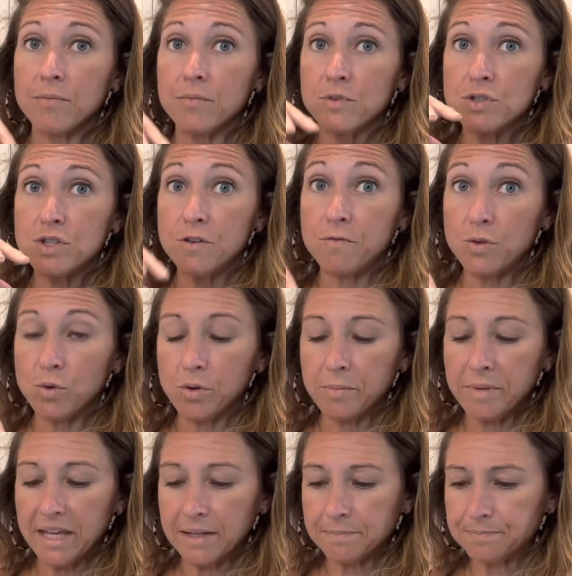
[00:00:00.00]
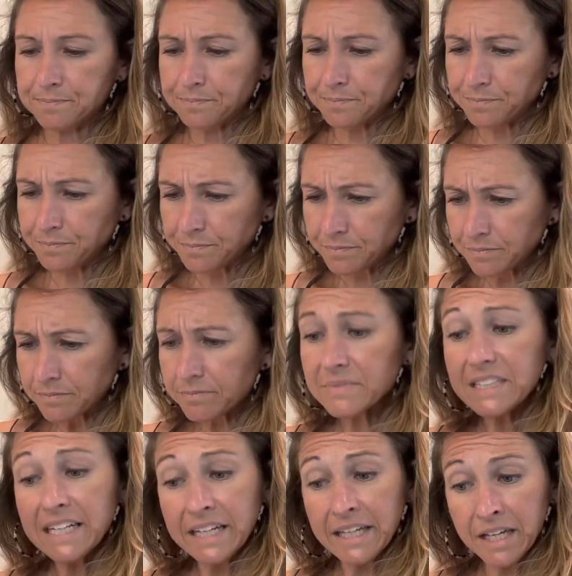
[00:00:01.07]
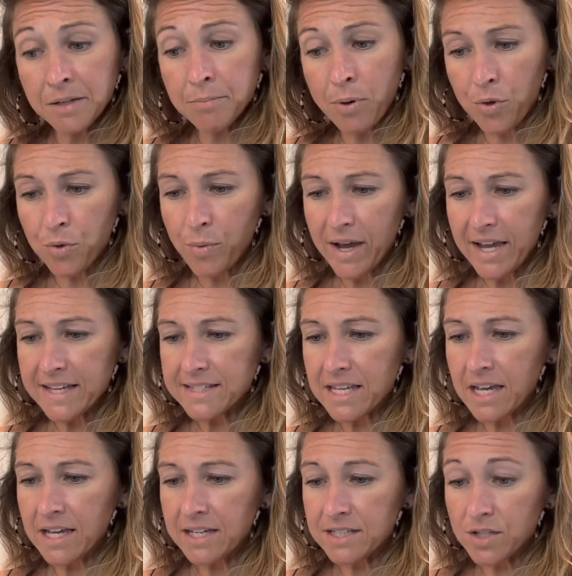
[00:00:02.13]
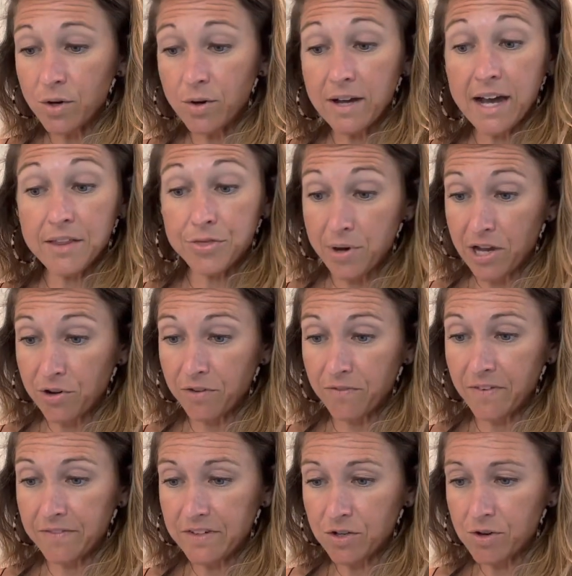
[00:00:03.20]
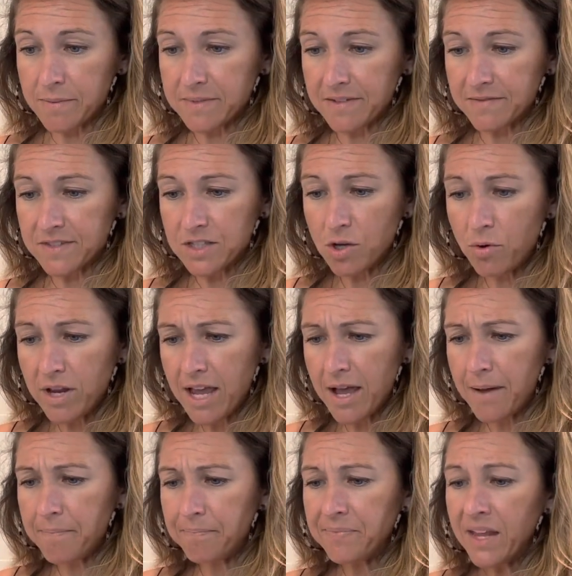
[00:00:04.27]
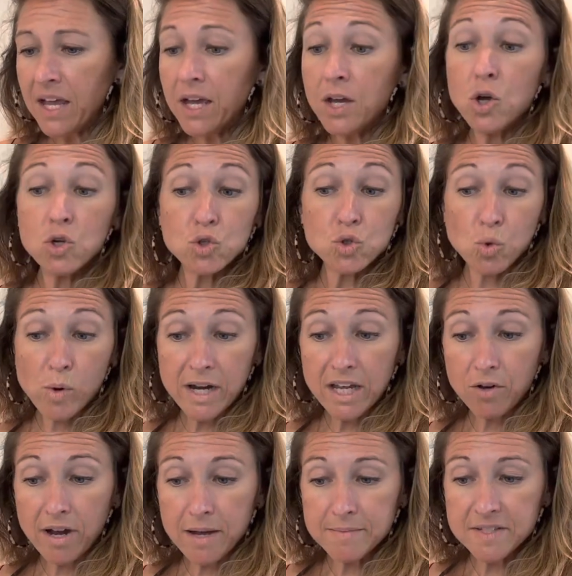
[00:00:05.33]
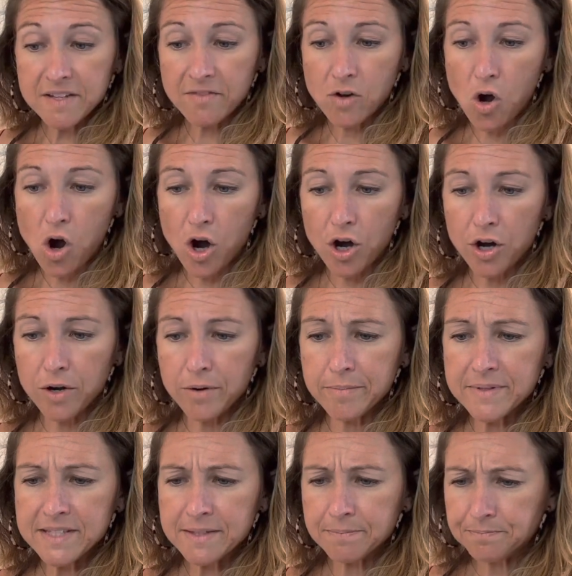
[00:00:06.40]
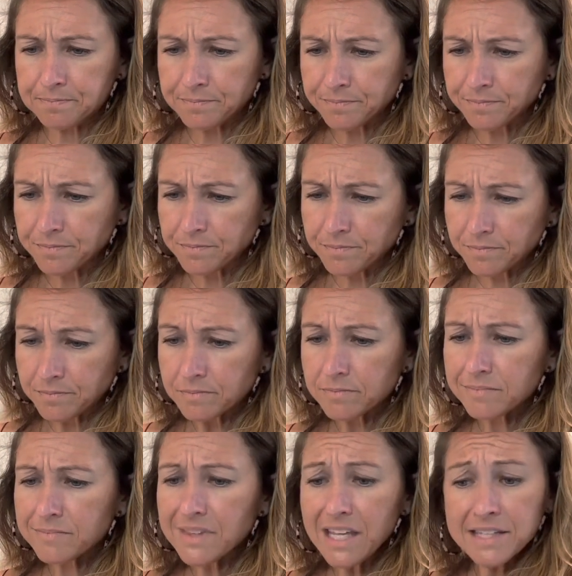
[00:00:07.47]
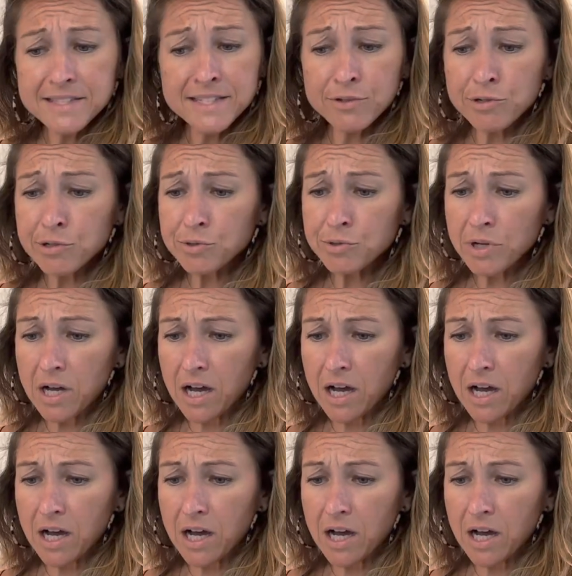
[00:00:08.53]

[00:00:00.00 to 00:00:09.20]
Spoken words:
to fuel me in both ways. So 350 grams of sodium, 20 grams of carbs, 0